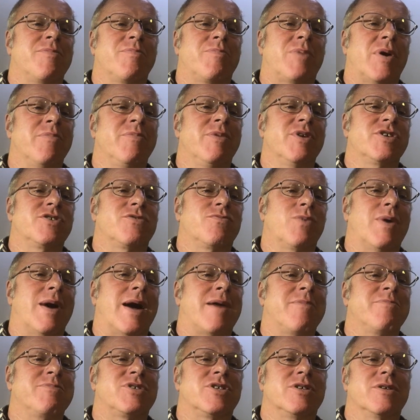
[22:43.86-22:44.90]
published
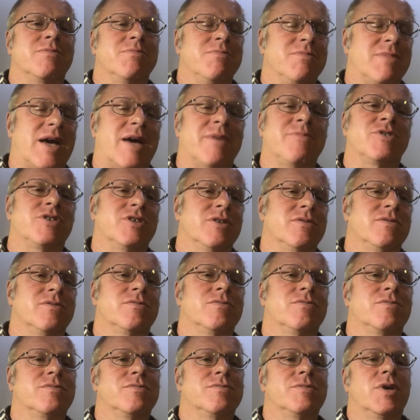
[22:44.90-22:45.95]
maps
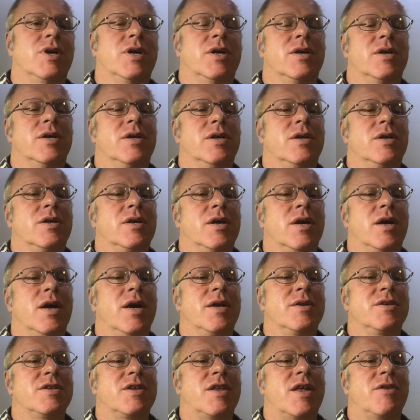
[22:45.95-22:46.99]

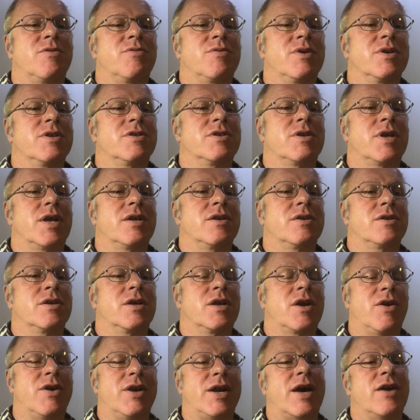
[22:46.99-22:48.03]
and then
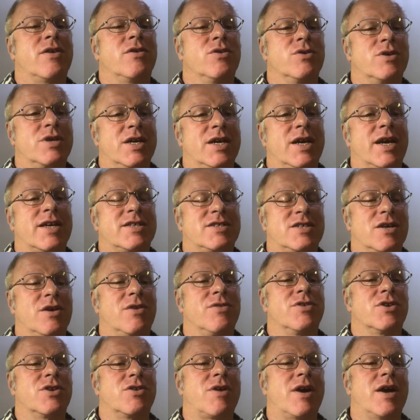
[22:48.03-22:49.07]
going out looking at it
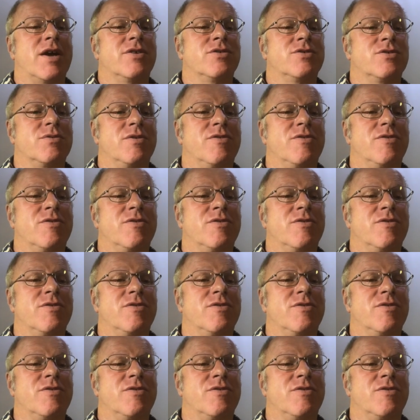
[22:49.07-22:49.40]
on the ground,